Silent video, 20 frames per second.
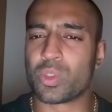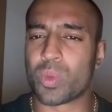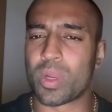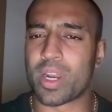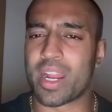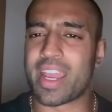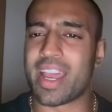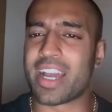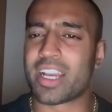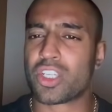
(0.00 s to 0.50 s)
what
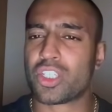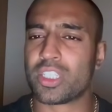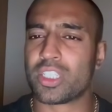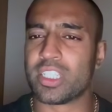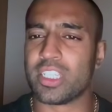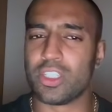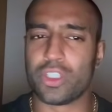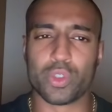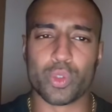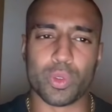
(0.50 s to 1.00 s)
I
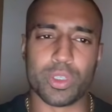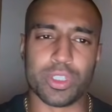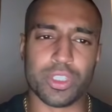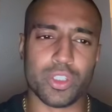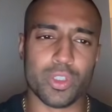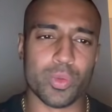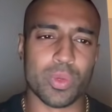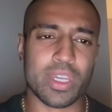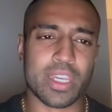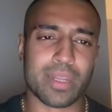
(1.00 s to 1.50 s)
actually enjoy
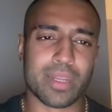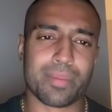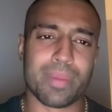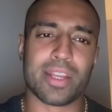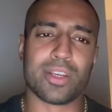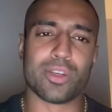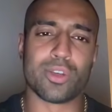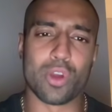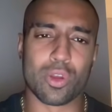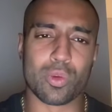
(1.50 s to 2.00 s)
doing in my
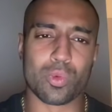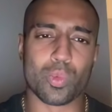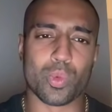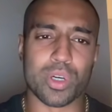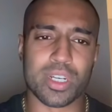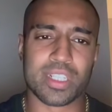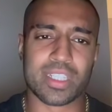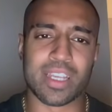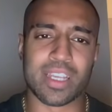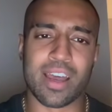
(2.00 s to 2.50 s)

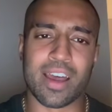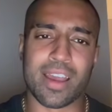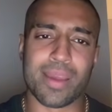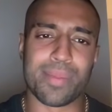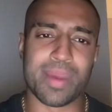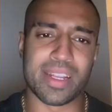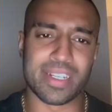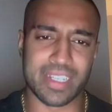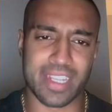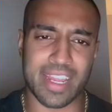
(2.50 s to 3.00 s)
non-work time
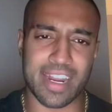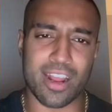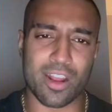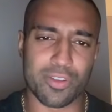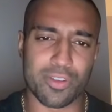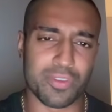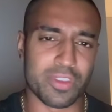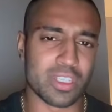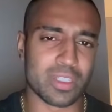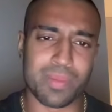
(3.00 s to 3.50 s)
and get out
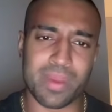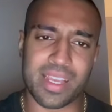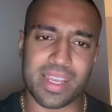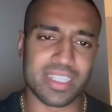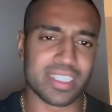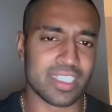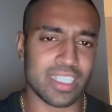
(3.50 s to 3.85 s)
of this mess?